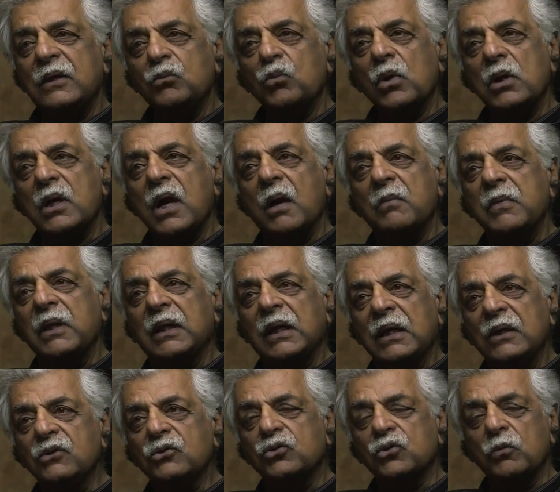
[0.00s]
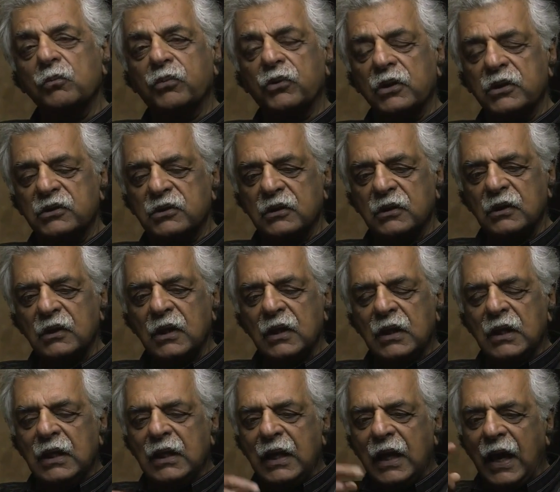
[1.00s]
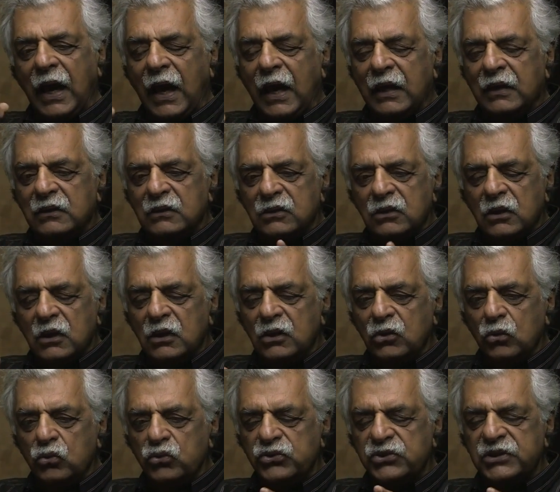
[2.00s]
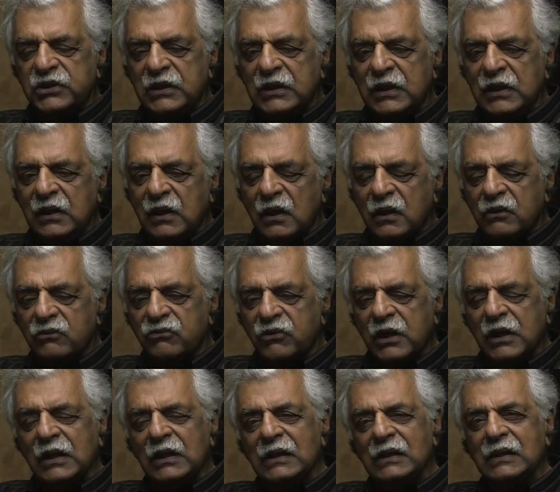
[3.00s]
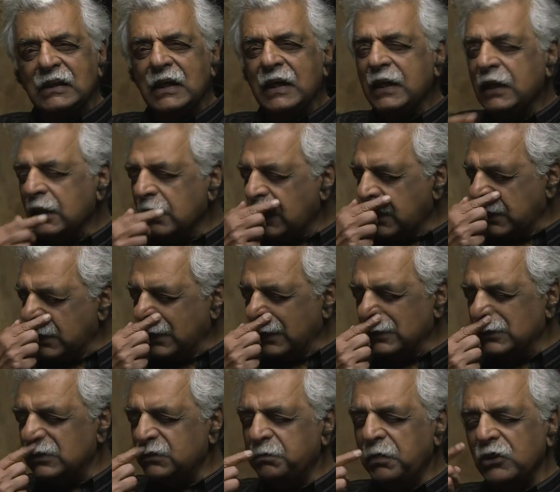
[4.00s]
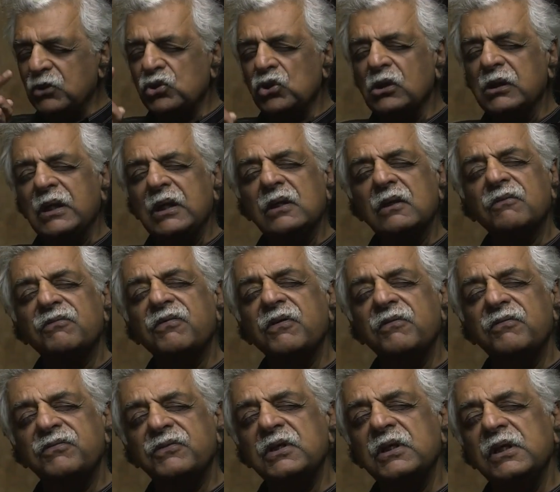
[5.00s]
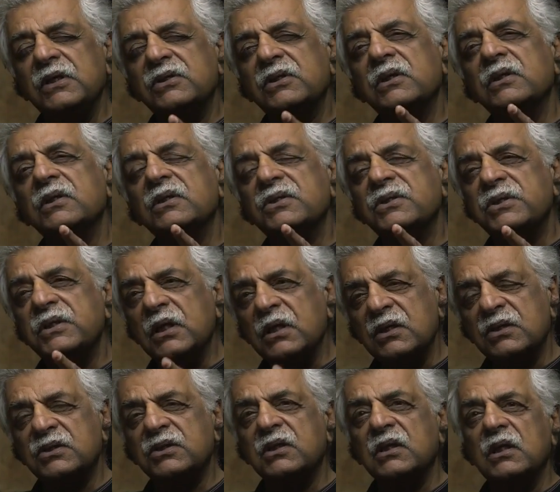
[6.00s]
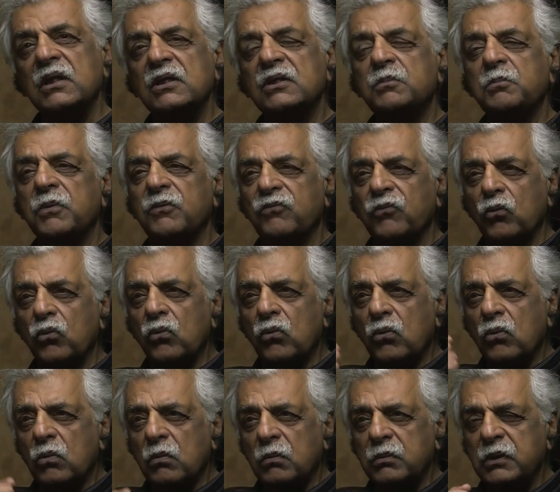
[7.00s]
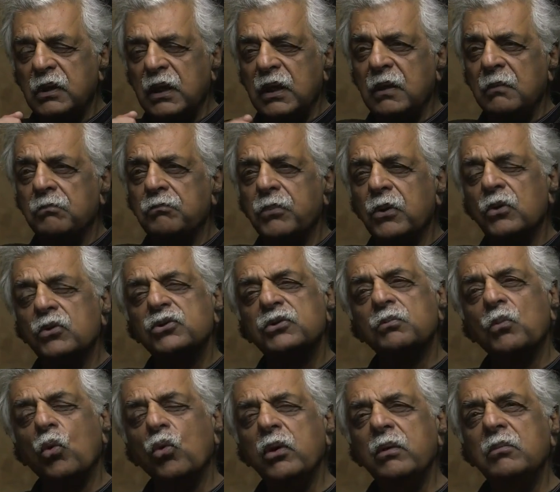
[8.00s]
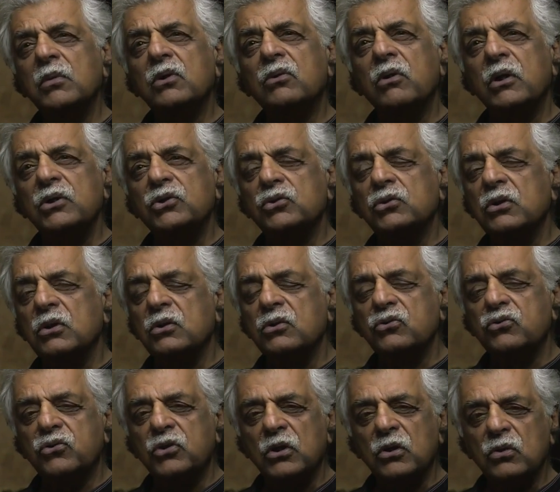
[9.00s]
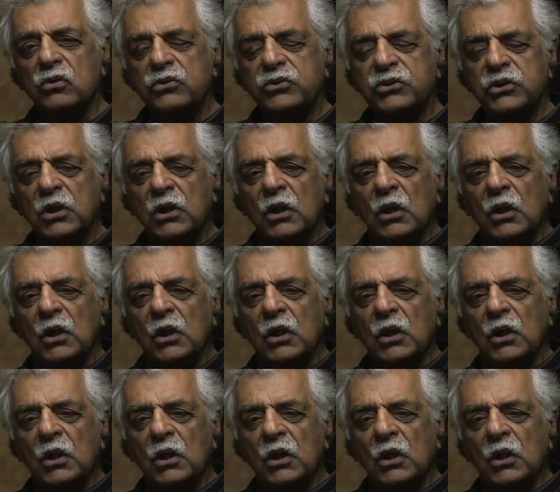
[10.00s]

were coming into Britain. And you see a real link, especially in the 50s and the 60s, before they imposed more immigration controls,